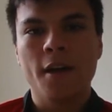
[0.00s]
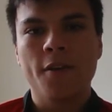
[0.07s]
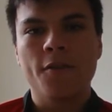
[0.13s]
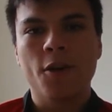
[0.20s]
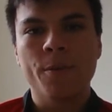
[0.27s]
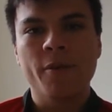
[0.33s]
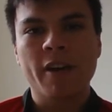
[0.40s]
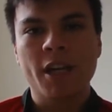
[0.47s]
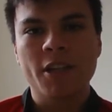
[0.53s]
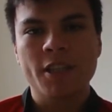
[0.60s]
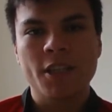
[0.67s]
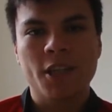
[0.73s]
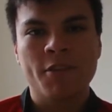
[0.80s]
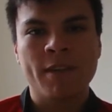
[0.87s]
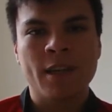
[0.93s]
Former
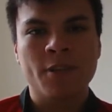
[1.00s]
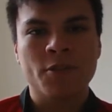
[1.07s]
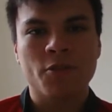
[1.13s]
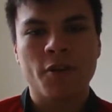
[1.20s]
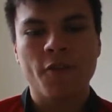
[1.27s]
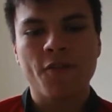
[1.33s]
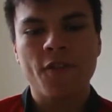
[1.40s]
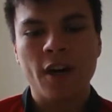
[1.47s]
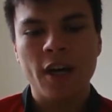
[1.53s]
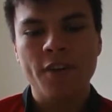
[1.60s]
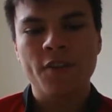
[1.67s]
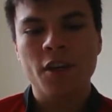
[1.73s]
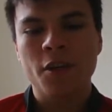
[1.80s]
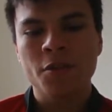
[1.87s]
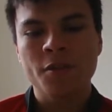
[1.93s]
Cristiano Ronaldo scored
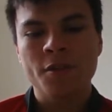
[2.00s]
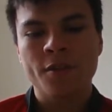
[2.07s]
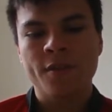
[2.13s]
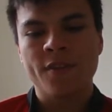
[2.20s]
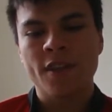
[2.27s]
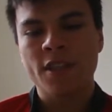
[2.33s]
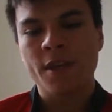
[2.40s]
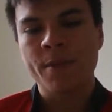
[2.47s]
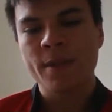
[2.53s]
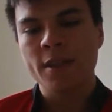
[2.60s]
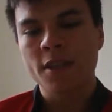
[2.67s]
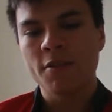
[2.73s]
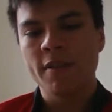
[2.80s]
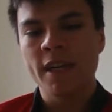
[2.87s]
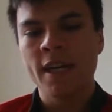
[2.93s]
5 goals for the first time in
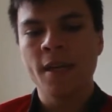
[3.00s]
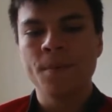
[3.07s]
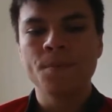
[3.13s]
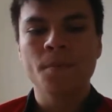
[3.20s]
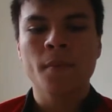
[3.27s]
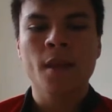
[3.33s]
his career.